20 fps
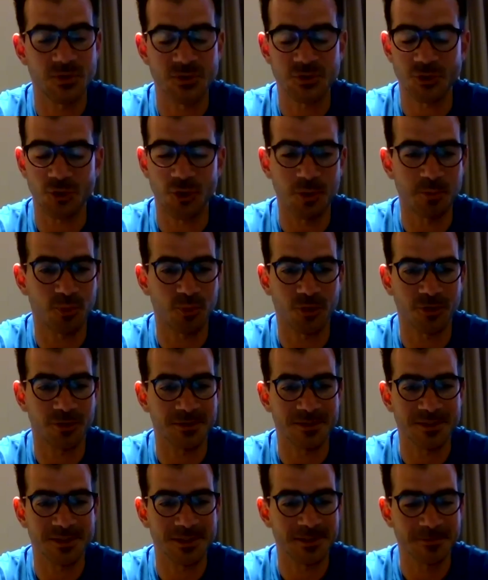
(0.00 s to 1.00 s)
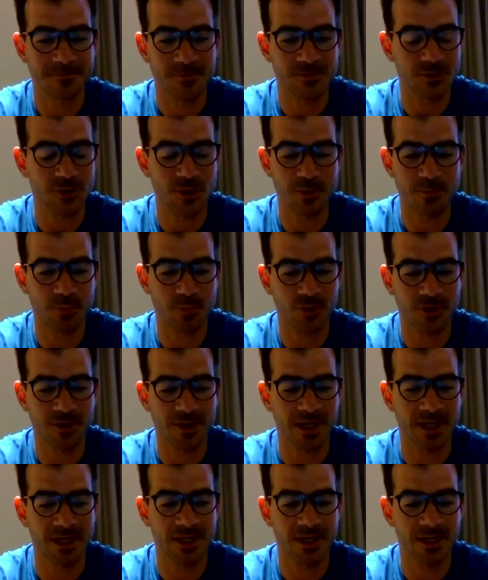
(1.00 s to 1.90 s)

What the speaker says: So important, so important.